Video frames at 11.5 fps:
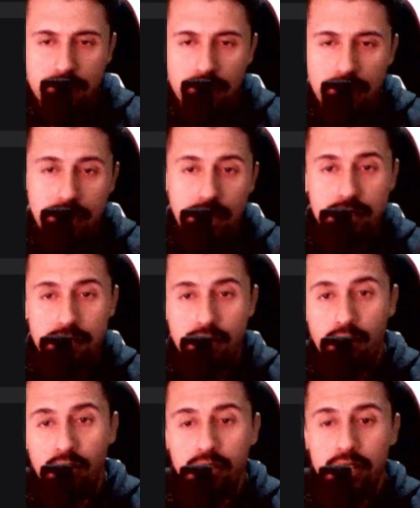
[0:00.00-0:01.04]
and not
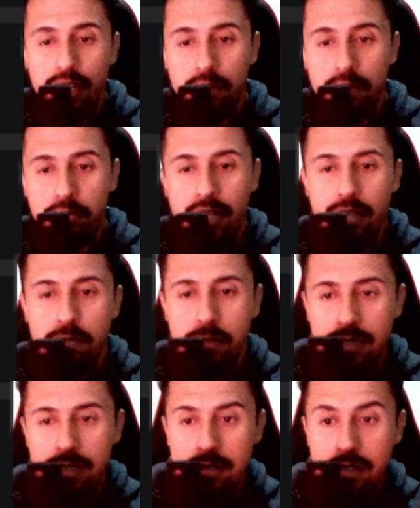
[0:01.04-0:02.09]
only update,
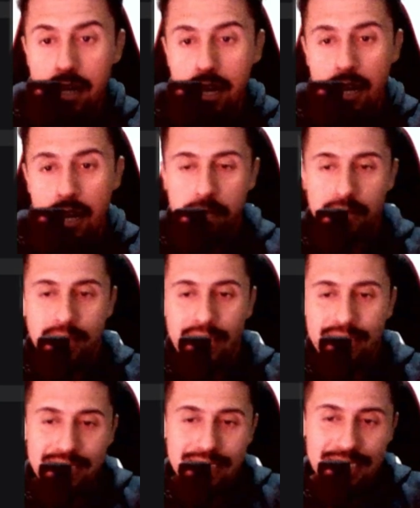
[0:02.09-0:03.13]
but
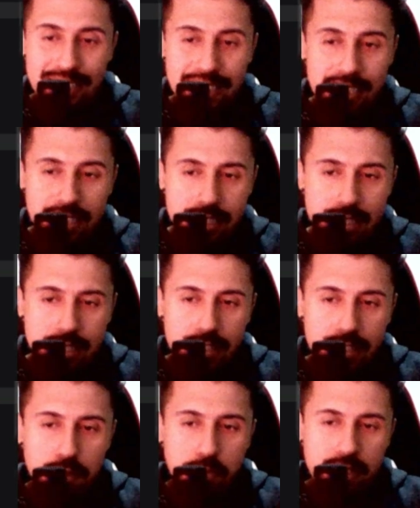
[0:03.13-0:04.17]
update this
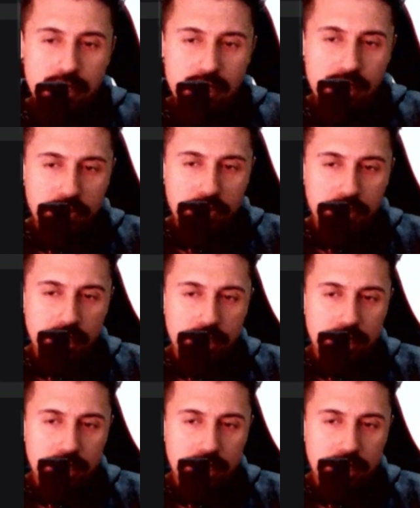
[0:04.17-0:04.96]
specific